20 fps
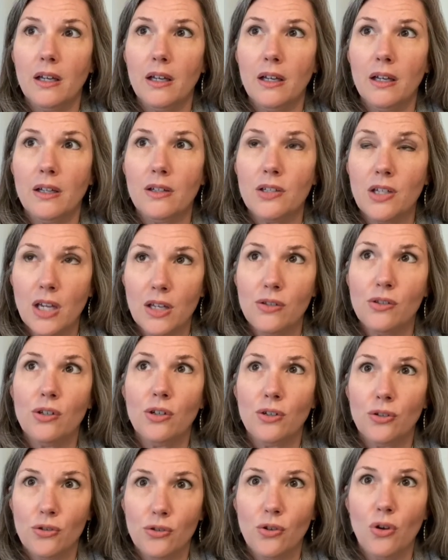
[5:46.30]
does
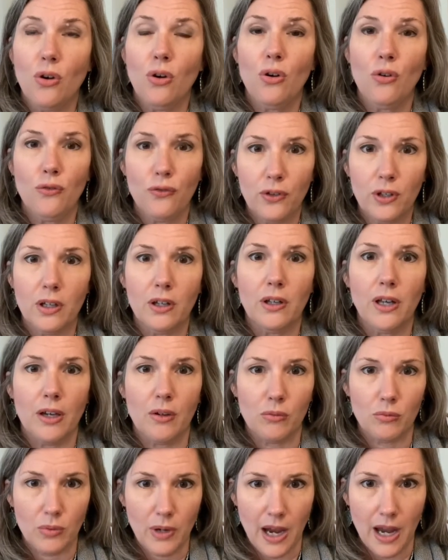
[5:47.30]
your soul feel
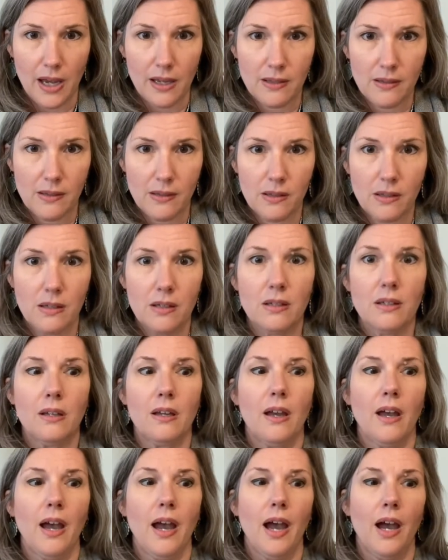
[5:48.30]
at rest
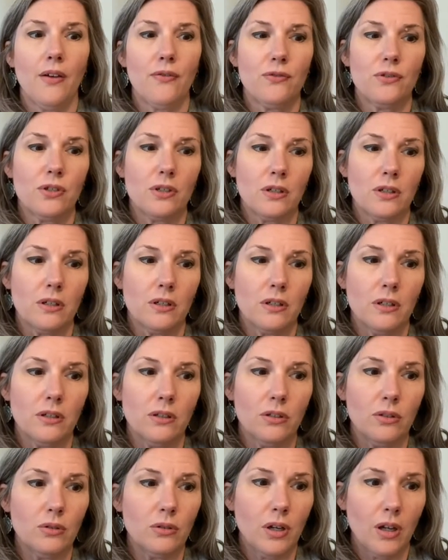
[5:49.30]
after
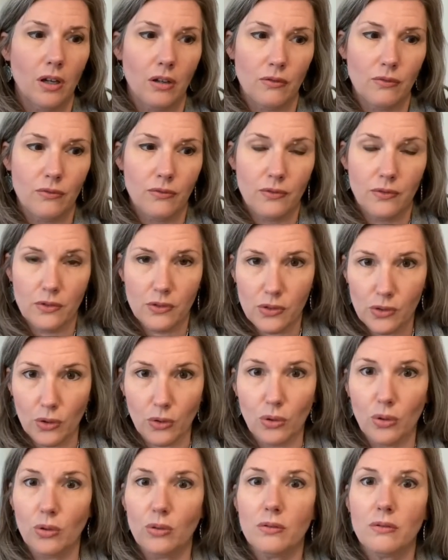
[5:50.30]
you have
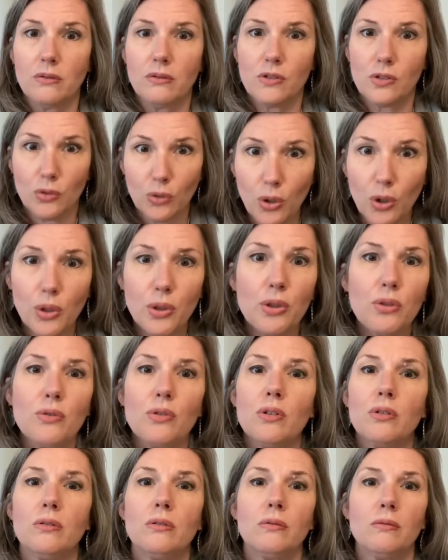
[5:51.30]
scrolled
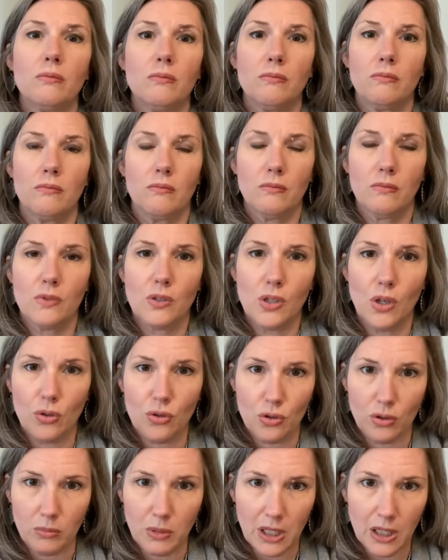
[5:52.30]
through
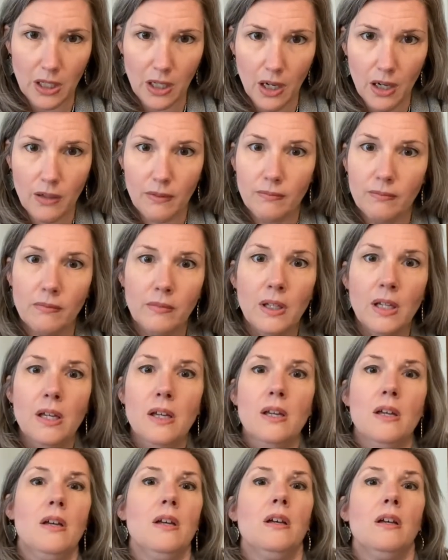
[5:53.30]
social media?
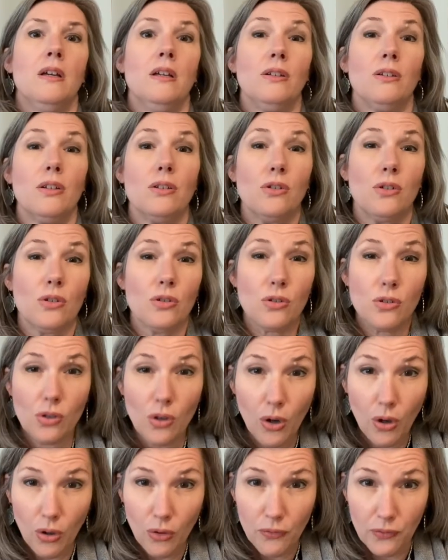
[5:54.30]
Does your
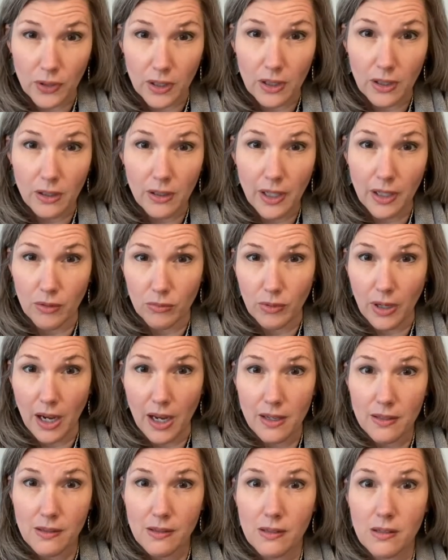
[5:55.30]
soul feel at
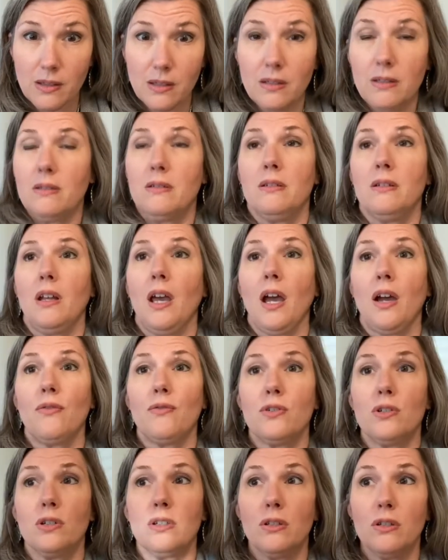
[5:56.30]
rest
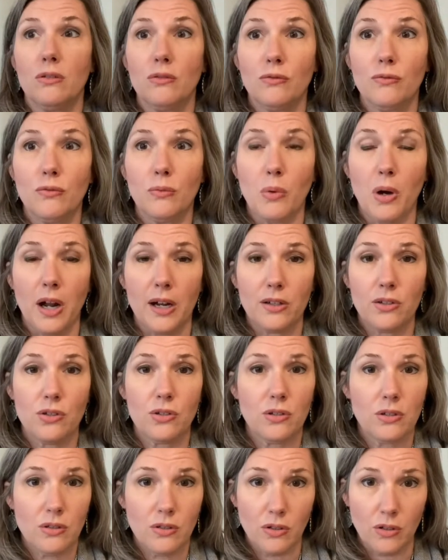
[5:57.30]
after you've
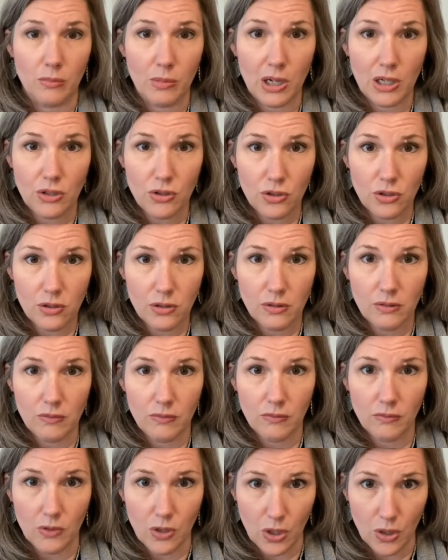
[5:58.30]
watched too much
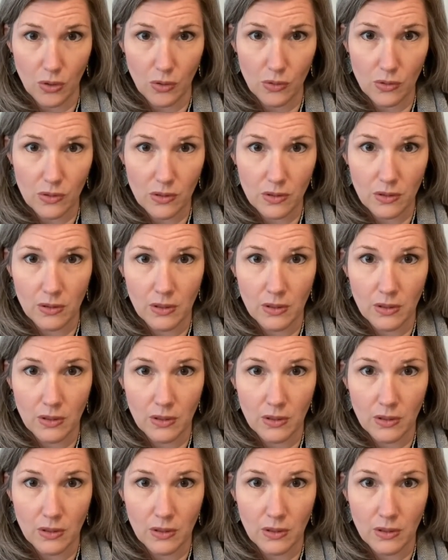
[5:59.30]
news?